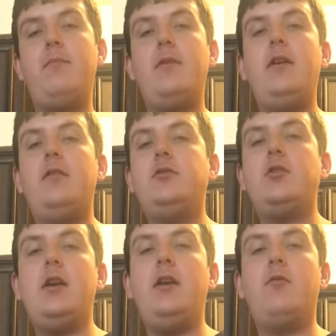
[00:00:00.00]
they're
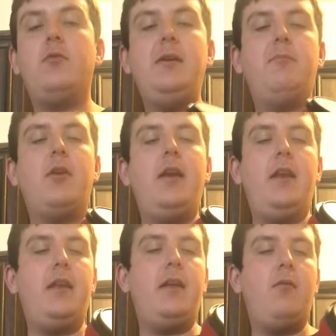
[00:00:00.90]
trying to
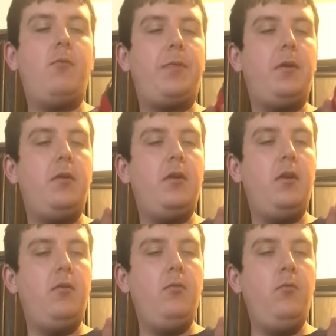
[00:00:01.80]
rebrand it with their
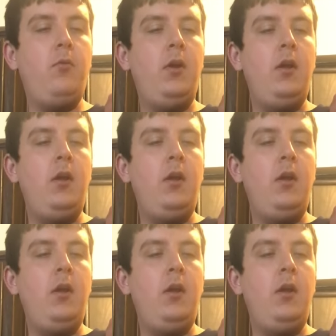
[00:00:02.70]
new,